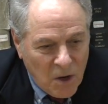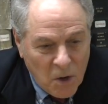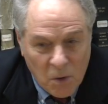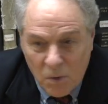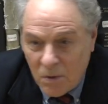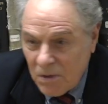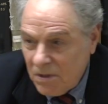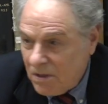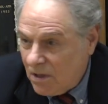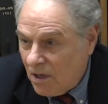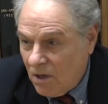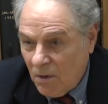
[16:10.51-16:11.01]

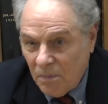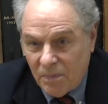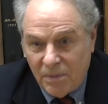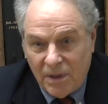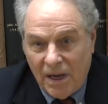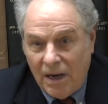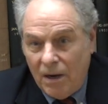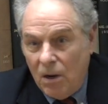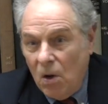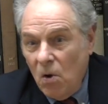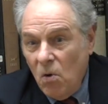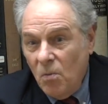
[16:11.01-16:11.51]
always helped
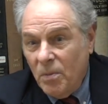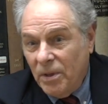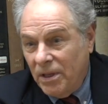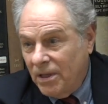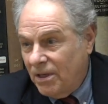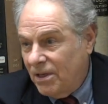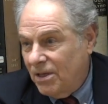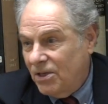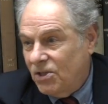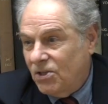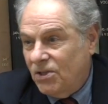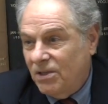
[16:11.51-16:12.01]
at home in the
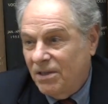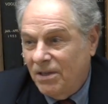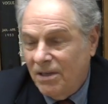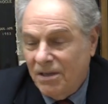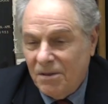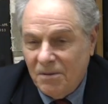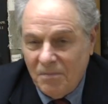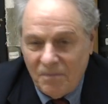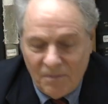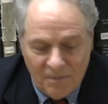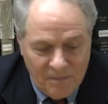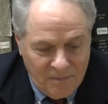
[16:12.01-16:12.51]
kitchen. You
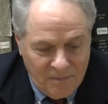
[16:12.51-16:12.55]
know,